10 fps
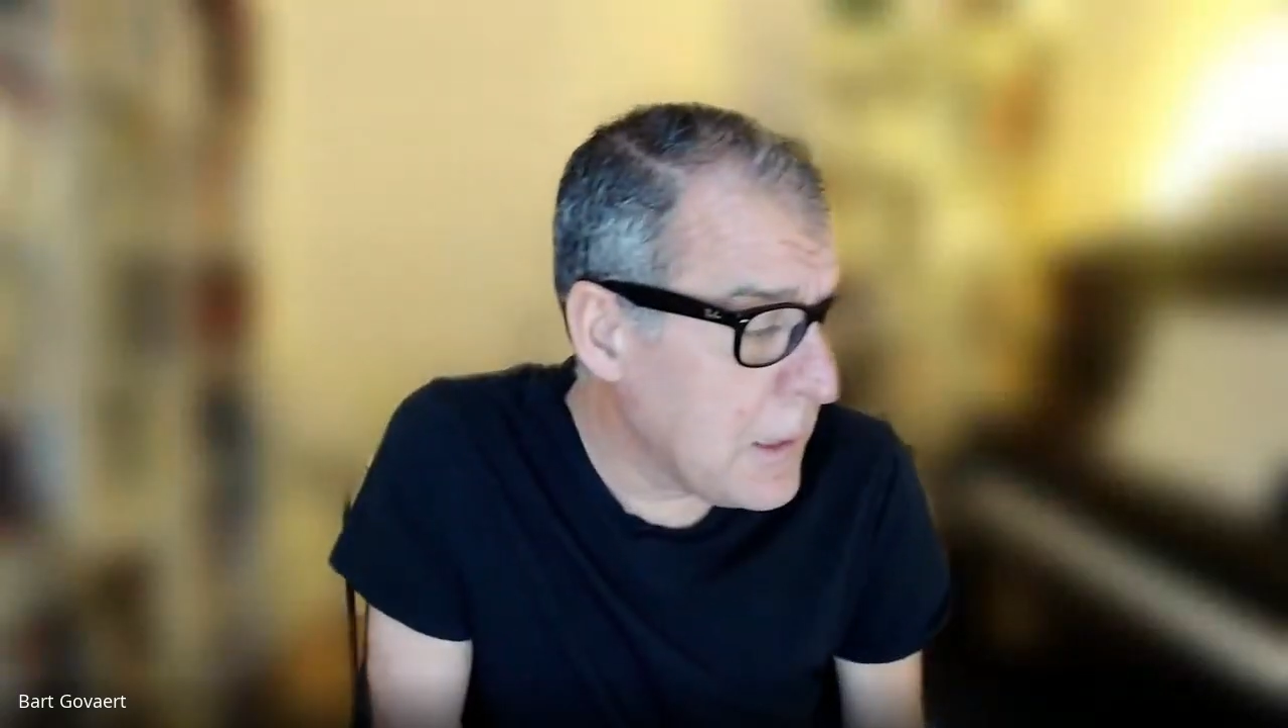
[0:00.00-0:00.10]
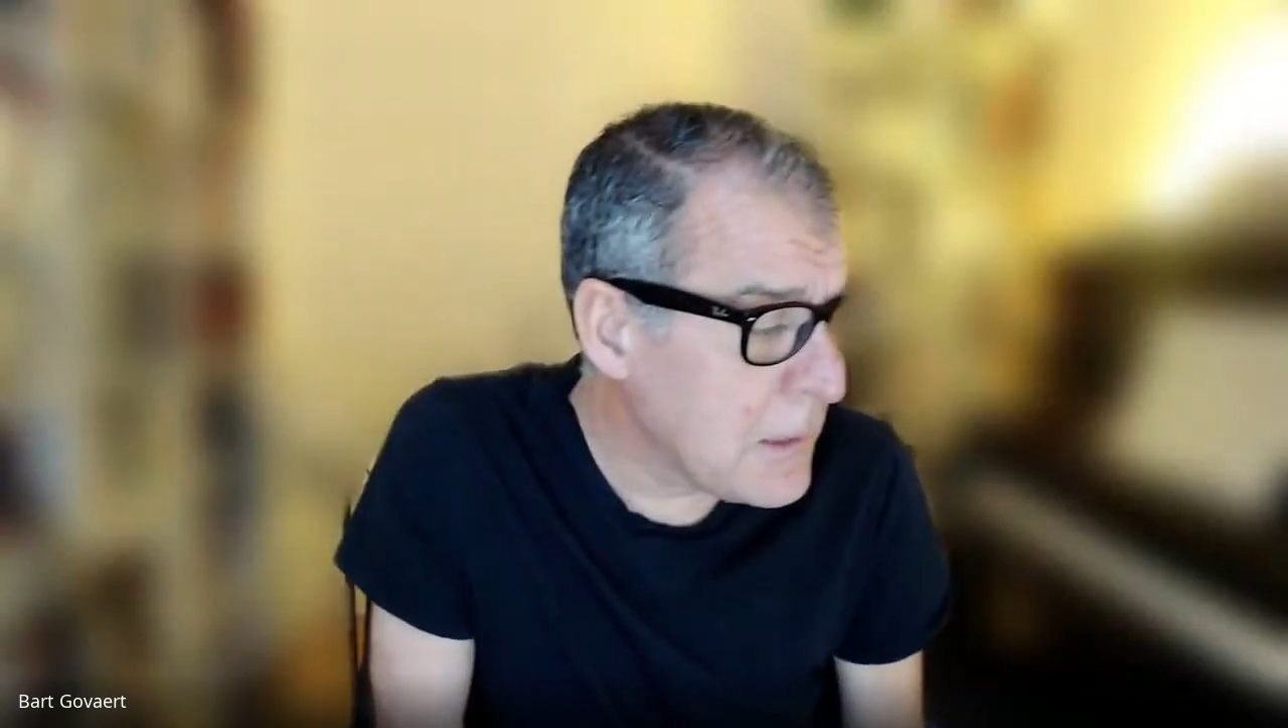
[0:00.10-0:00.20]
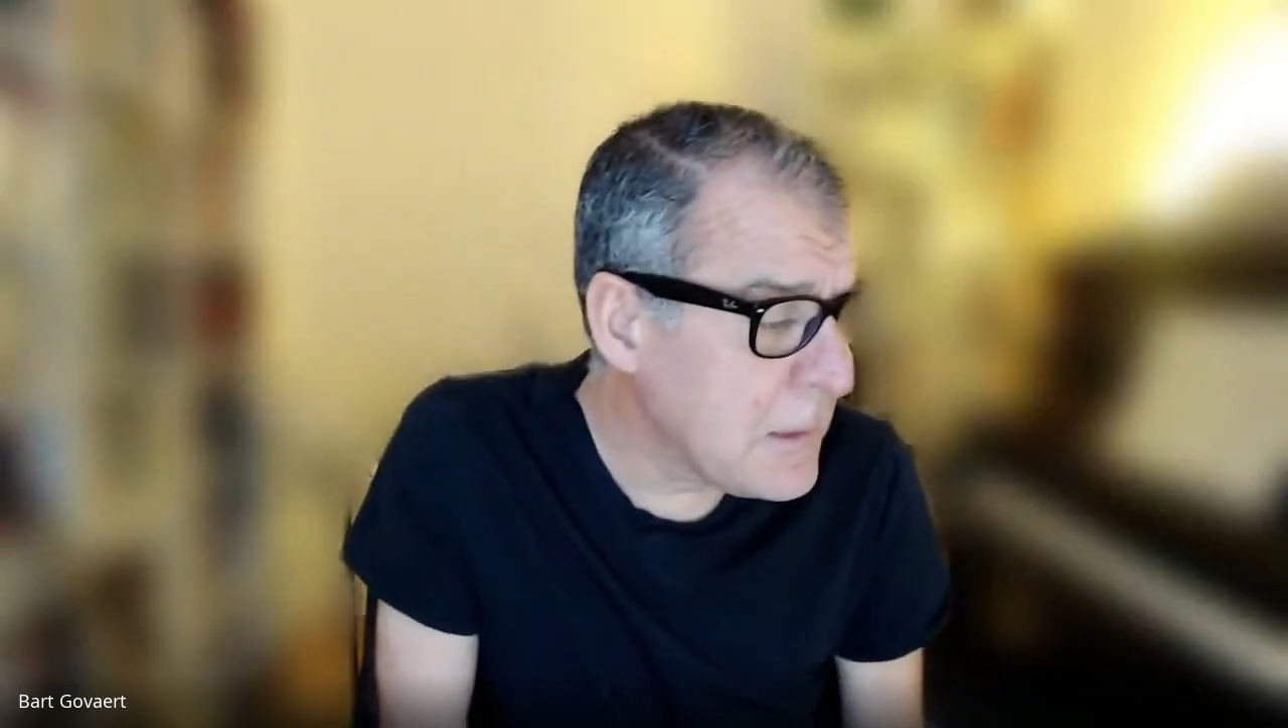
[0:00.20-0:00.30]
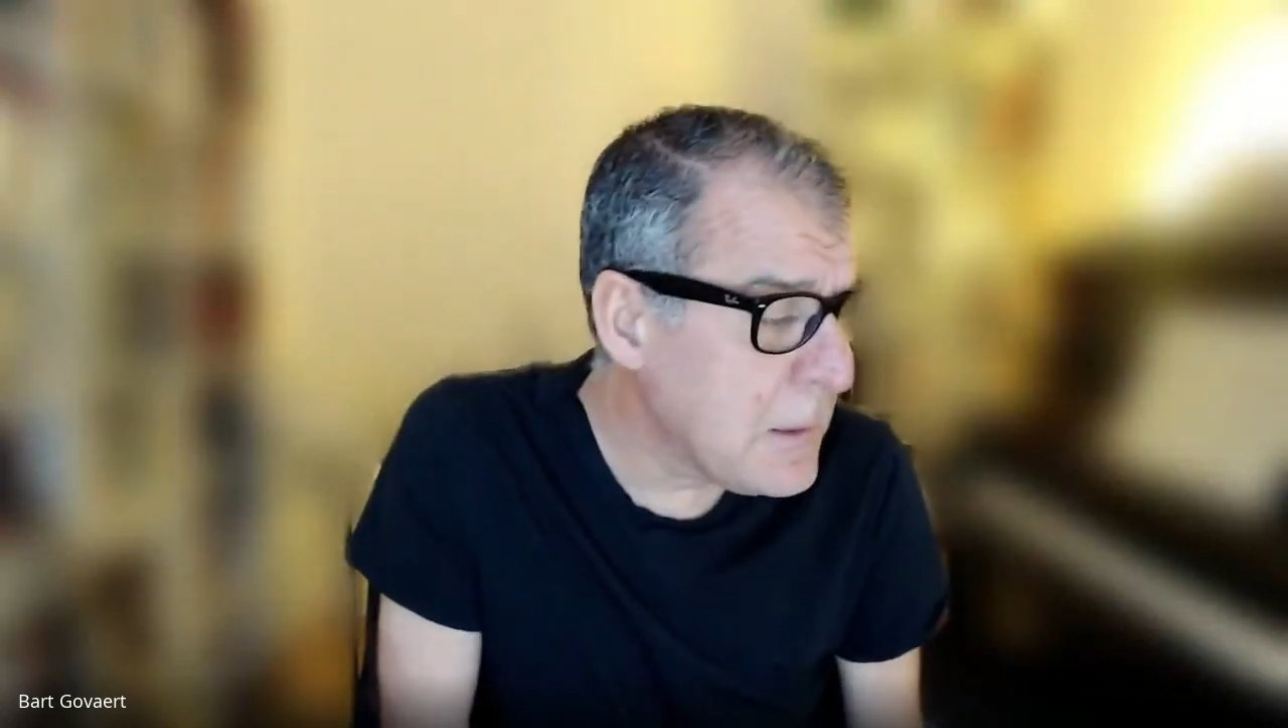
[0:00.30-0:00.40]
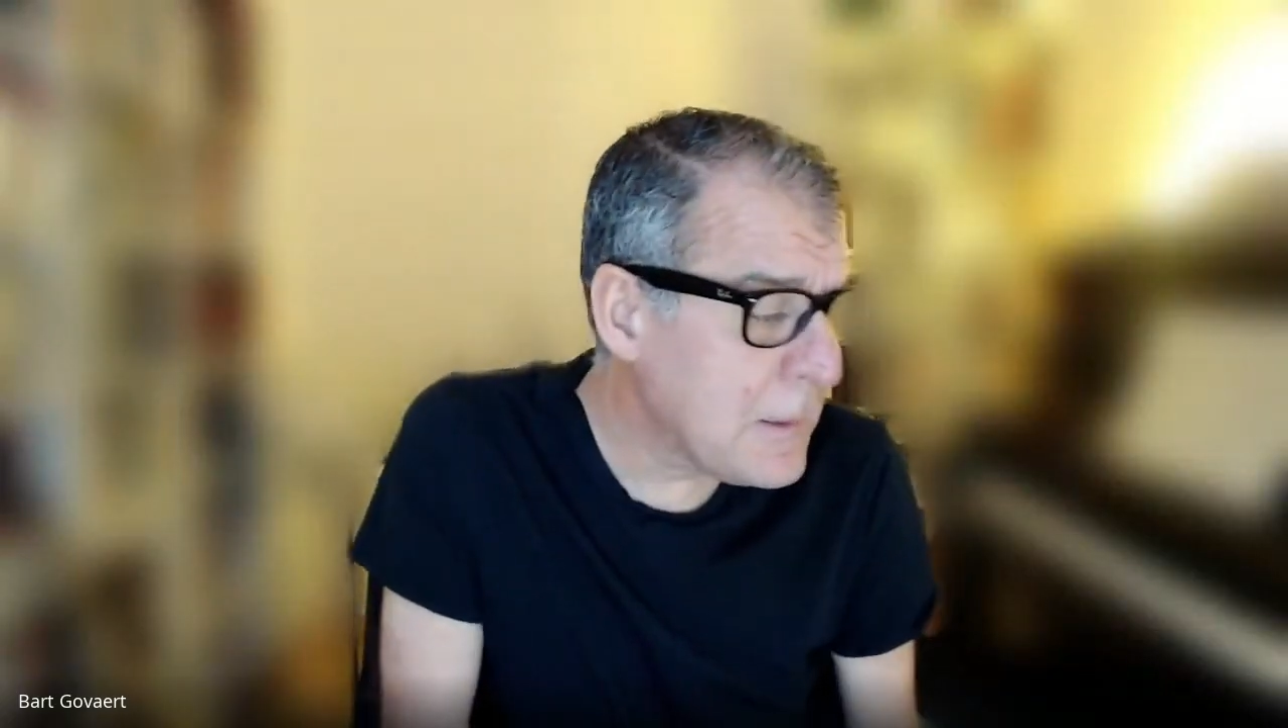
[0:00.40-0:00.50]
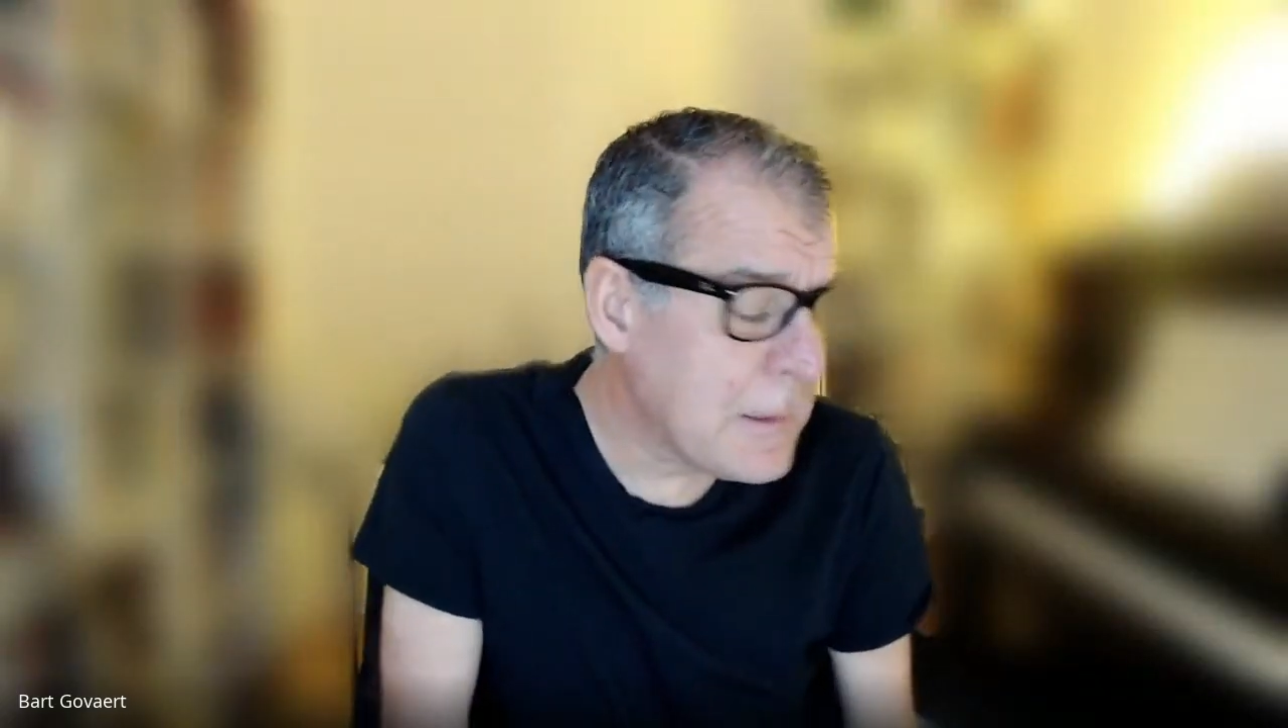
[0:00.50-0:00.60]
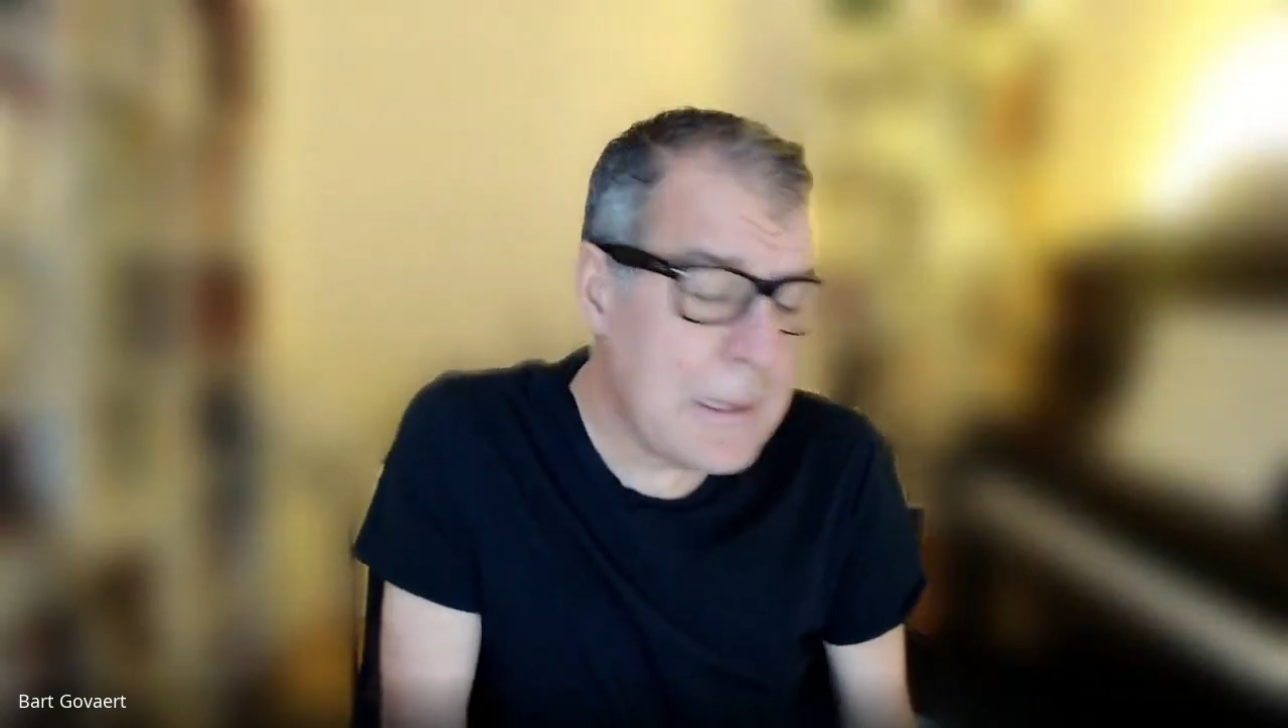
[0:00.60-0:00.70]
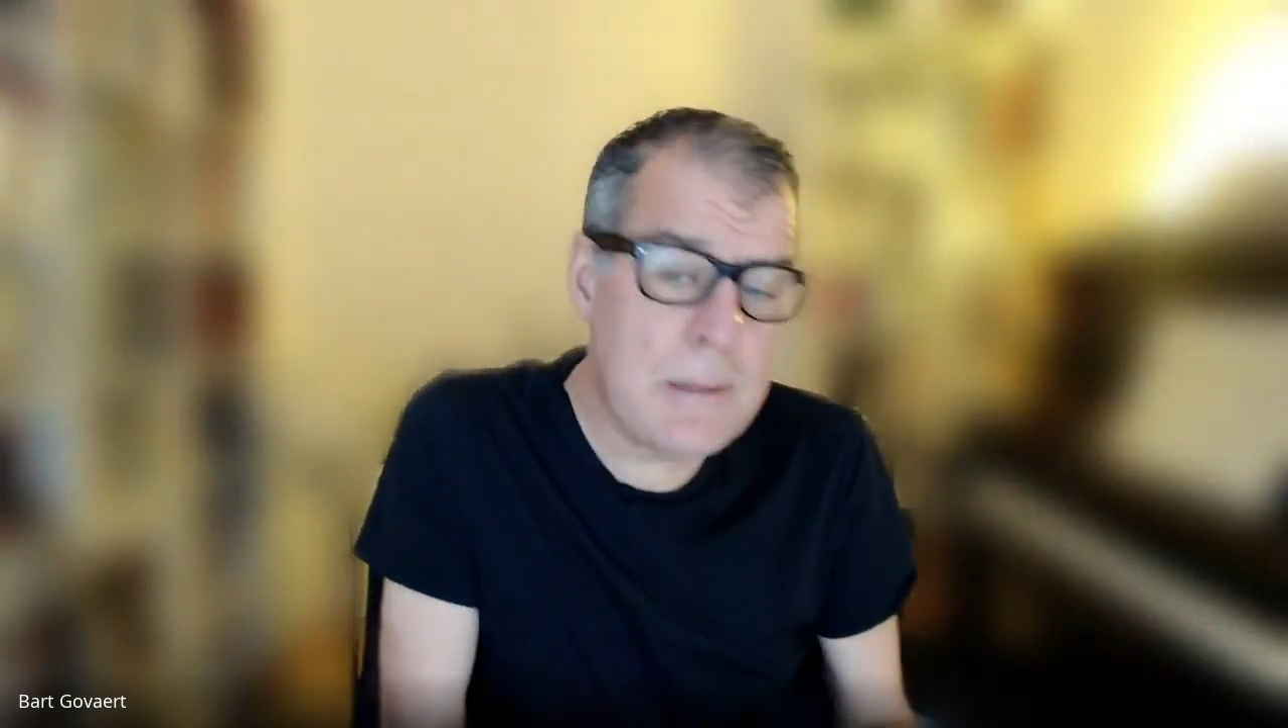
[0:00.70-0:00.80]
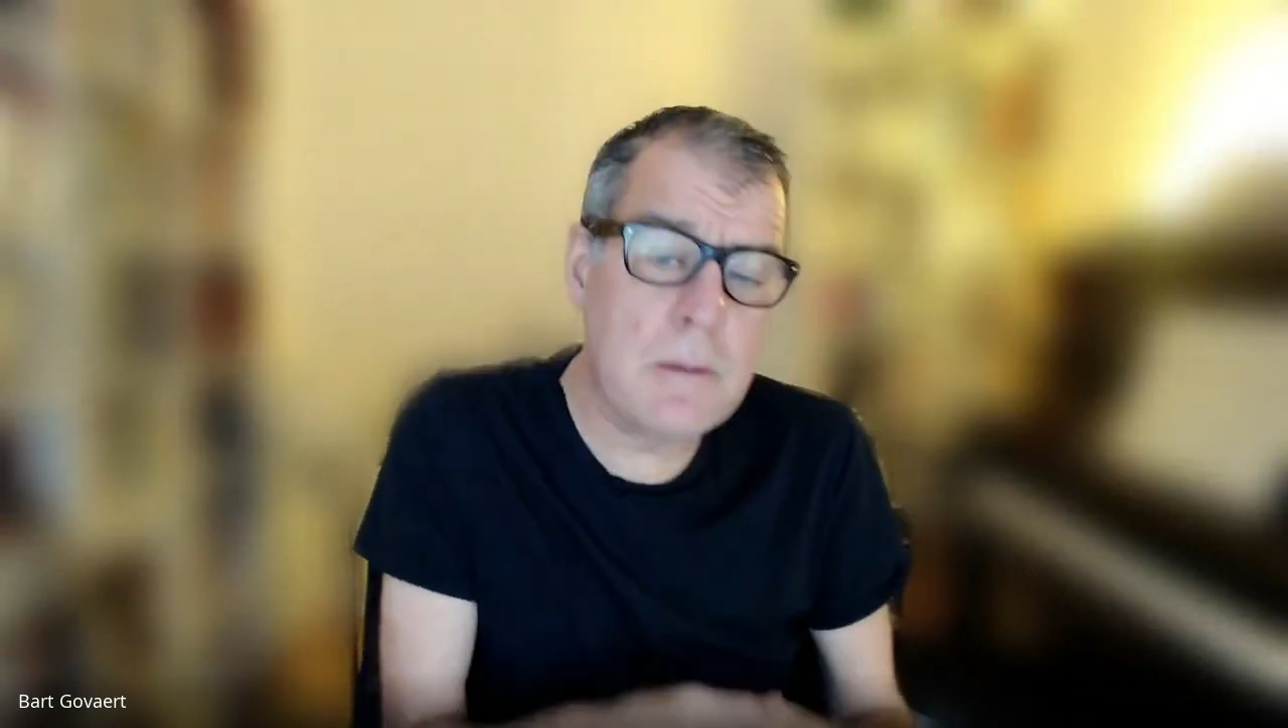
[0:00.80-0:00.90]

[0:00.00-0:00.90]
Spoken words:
I think that kind